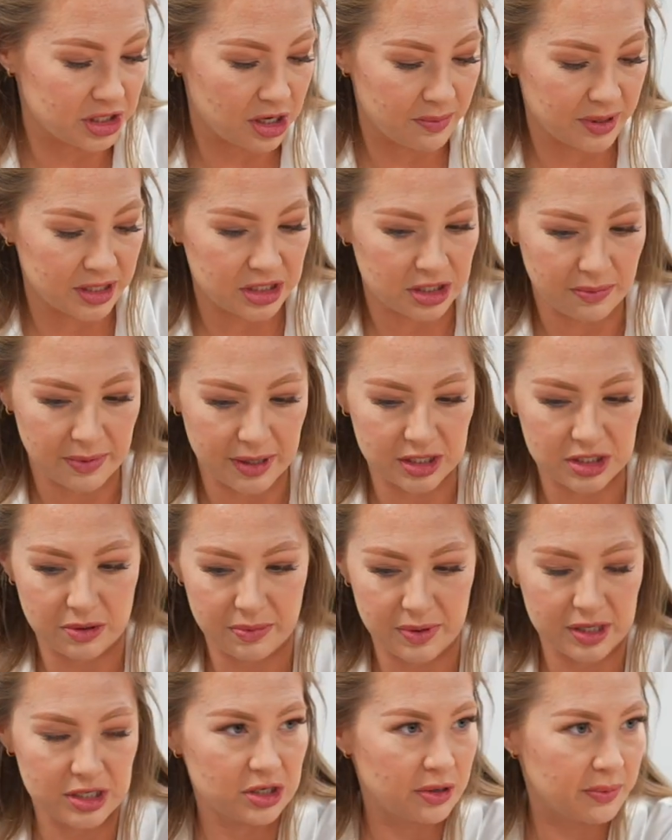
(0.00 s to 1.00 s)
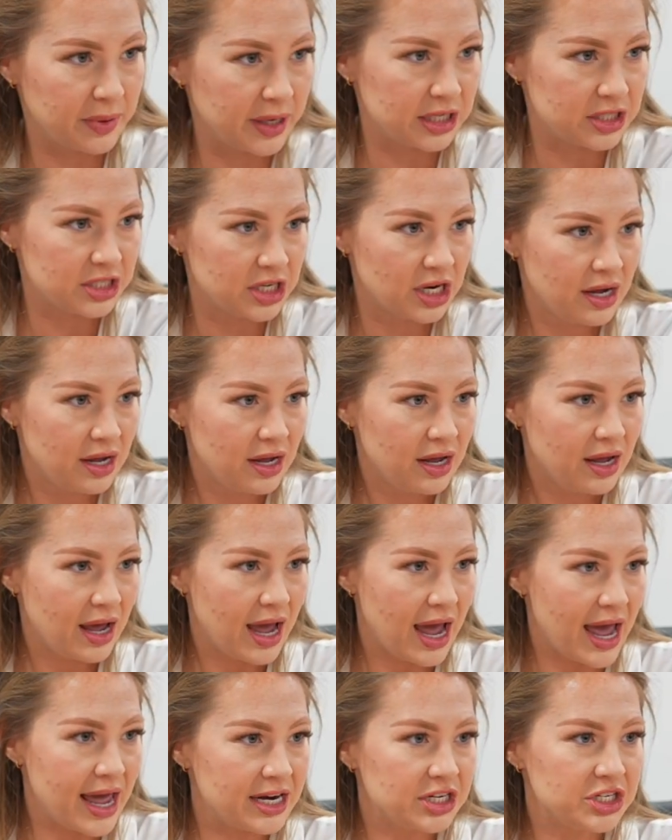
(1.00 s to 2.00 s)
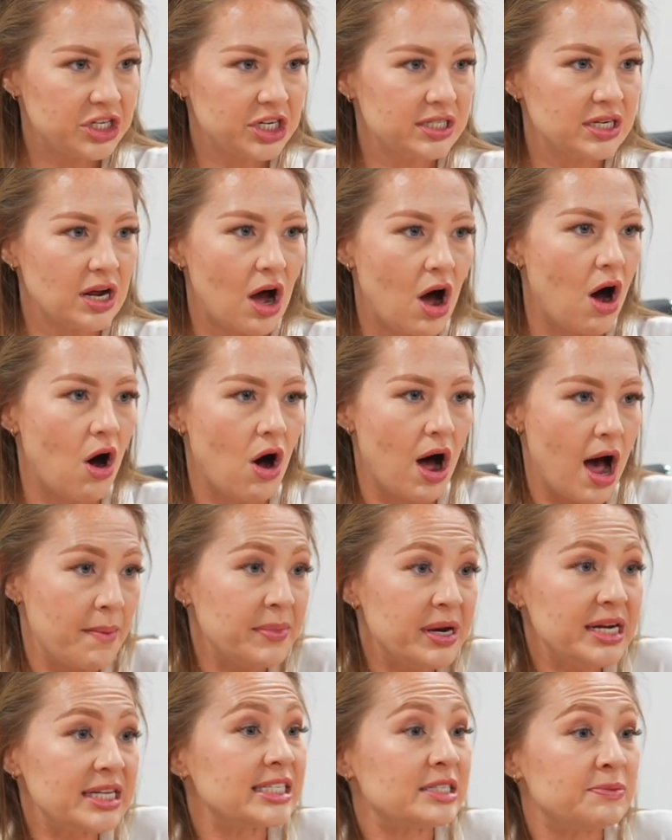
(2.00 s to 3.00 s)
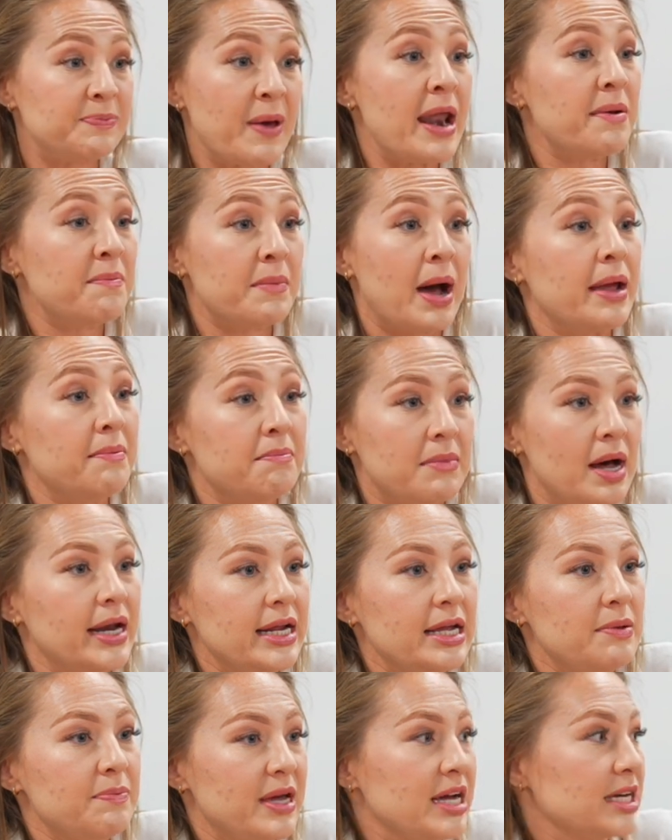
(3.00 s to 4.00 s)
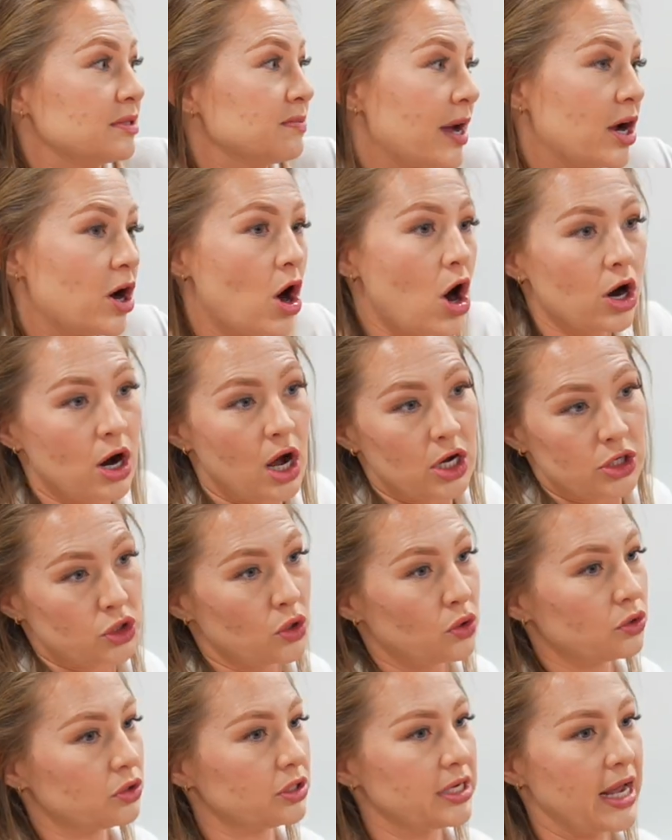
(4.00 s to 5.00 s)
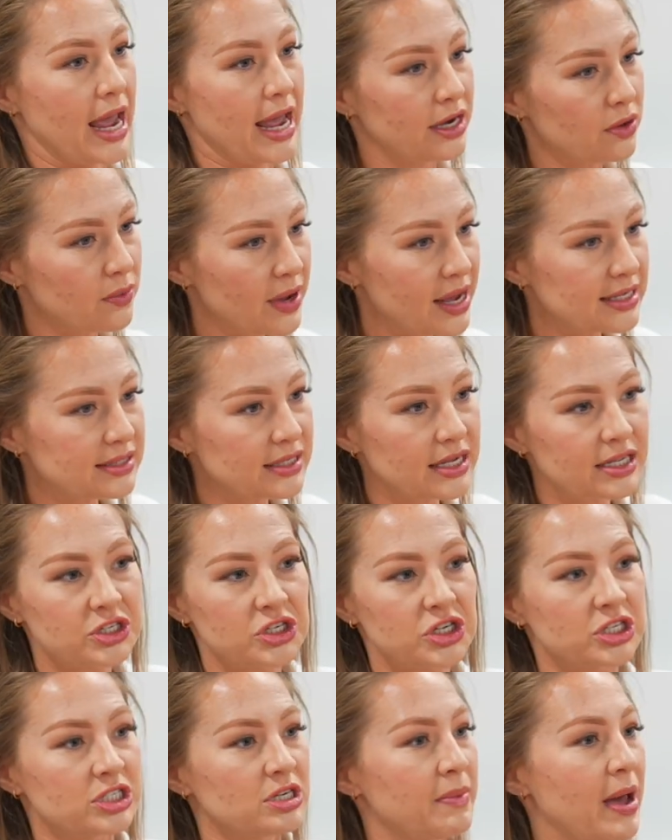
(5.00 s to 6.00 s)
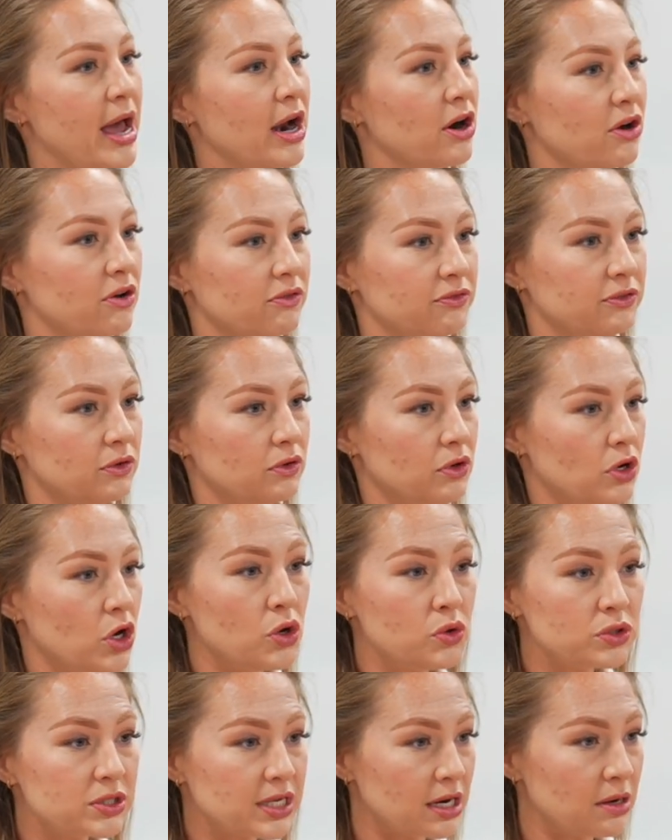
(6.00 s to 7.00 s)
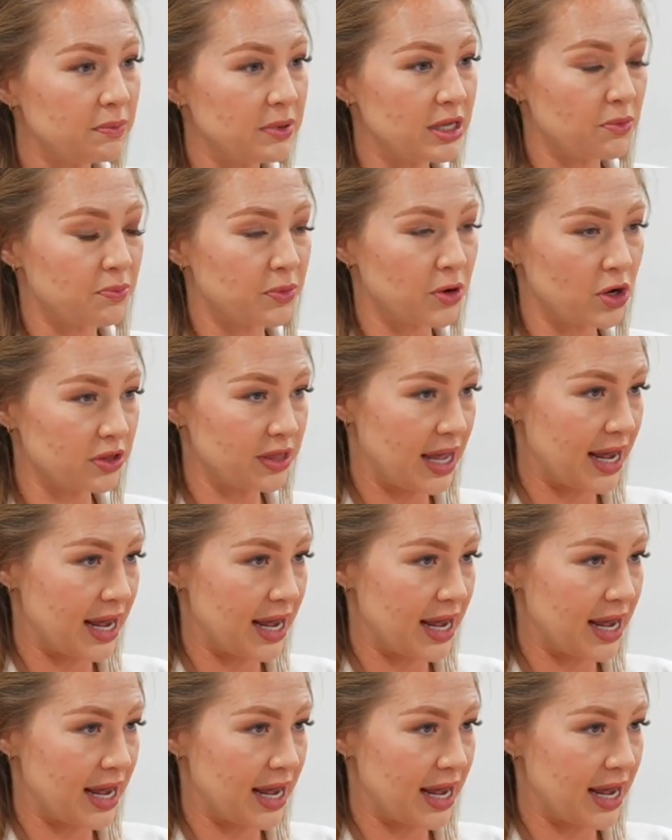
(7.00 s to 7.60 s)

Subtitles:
how much, how much, how much, how much? Right. And it's just, I'm going to spend my money because my car got totaled anyways. It's just a matter of who's going to be the person